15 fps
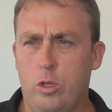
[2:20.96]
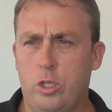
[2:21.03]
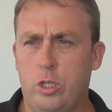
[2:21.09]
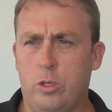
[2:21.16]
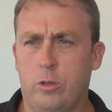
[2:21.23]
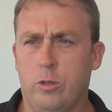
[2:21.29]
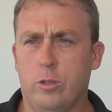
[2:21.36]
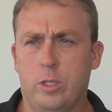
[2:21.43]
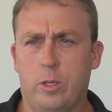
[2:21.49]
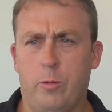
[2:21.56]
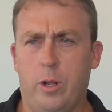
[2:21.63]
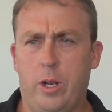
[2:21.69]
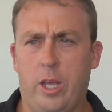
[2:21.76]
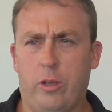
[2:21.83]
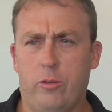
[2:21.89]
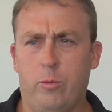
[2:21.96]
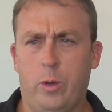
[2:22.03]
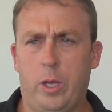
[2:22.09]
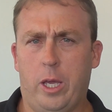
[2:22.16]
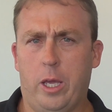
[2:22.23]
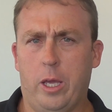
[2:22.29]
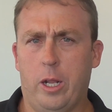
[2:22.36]
Richard or someone next
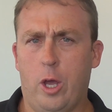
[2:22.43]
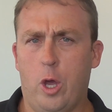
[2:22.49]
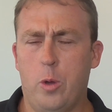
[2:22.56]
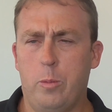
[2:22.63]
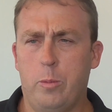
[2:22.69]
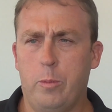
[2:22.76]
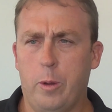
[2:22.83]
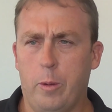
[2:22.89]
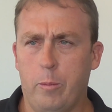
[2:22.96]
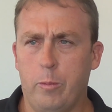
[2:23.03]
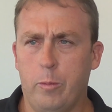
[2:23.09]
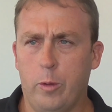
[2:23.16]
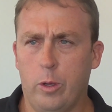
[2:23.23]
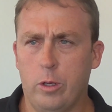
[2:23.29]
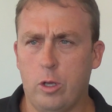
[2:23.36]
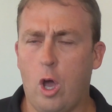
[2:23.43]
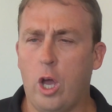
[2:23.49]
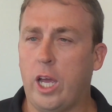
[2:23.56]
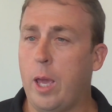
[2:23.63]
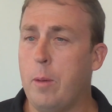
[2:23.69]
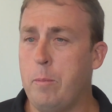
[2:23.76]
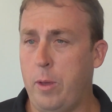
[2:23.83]
week at home.
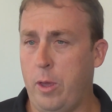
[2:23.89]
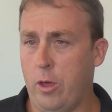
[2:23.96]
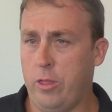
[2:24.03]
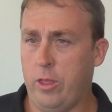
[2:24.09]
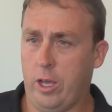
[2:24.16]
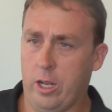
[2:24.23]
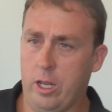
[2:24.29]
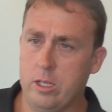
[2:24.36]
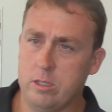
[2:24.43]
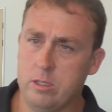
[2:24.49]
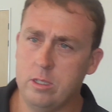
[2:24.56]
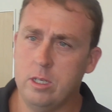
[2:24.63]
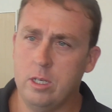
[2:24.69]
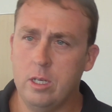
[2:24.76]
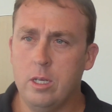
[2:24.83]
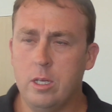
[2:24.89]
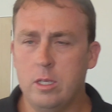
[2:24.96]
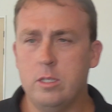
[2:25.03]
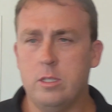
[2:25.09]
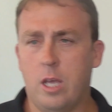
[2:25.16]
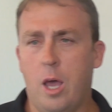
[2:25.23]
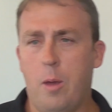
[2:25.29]
Oh, Gympie, I think it is.
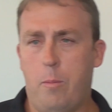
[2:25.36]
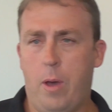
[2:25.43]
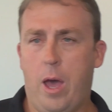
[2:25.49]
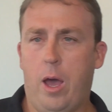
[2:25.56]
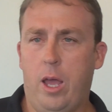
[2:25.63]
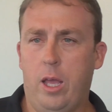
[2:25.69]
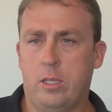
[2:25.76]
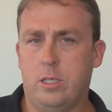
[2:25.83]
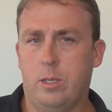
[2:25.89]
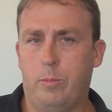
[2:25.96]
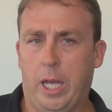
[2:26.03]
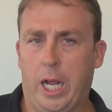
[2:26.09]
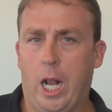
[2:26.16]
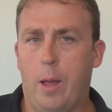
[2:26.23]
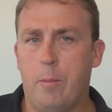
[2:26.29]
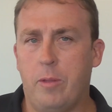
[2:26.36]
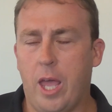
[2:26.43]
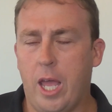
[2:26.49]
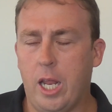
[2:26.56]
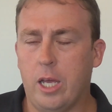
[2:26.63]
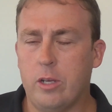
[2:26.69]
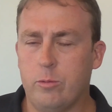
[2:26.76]
But it's a big club
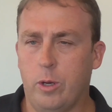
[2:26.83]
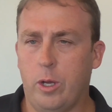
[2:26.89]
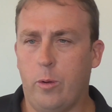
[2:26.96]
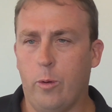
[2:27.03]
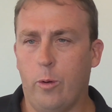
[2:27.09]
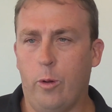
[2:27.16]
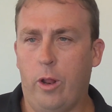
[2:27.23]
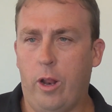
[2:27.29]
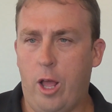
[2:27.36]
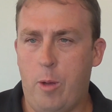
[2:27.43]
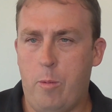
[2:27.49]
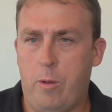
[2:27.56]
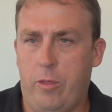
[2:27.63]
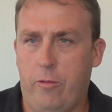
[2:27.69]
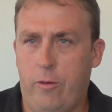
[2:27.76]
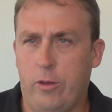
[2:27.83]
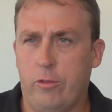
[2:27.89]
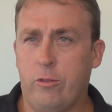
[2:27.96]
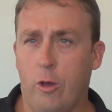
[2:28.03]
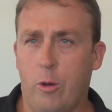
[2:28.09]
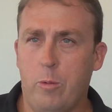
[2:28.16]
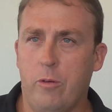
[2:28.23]
day next week. We're all at home. But the
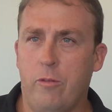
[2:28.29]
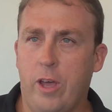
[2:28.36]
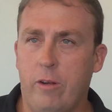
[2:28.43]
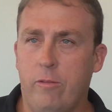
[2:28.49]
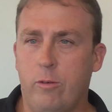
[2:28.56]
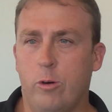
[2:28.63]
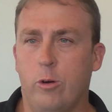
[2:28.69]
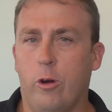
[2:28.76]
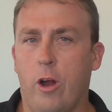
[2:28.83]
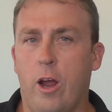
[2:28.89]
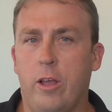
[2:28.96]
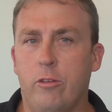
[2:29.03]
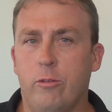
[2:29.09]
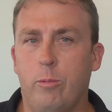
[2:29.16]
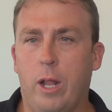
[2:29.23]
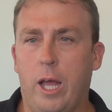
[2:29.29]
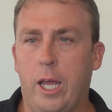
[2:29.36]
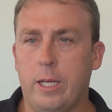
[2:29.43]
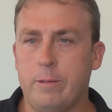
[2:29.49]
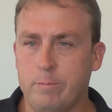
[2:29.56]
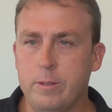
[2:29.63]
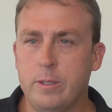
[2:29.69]
first time we've had four grades
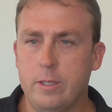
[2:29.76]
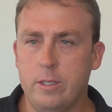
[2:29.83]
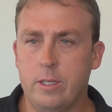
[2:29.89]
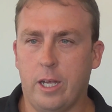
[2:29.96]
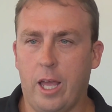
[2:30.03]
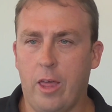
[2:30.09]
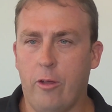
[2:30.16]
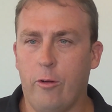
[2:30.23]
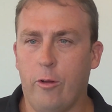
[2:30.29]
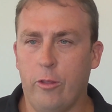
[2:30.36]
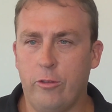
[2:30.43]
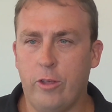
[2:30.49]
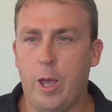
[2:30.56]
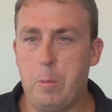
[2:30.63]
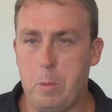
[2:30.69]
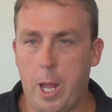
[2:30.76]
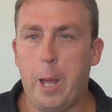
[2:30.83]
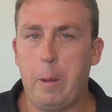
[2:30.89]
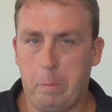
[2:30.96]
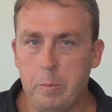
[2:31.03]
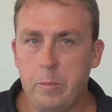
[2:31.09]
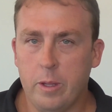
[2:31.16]
play together on the same
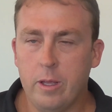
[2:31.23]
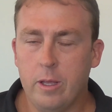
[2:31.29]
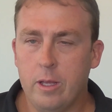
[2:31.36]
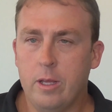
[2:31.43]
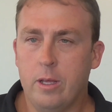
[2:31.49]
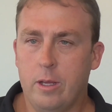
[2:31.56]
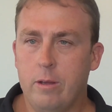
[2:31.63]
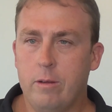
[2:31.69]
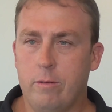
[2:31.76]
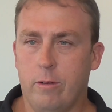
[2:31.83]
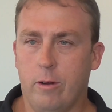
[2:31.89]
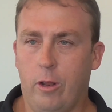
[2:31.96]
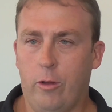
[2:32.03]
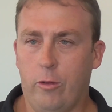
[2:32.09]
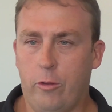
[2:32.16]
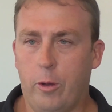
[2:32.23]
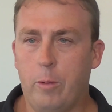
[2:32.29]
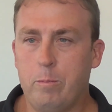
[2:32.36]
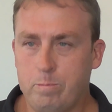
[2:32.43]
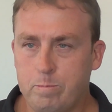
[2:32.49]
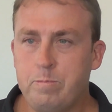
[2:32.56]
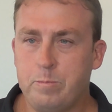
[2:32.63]
day for a long time.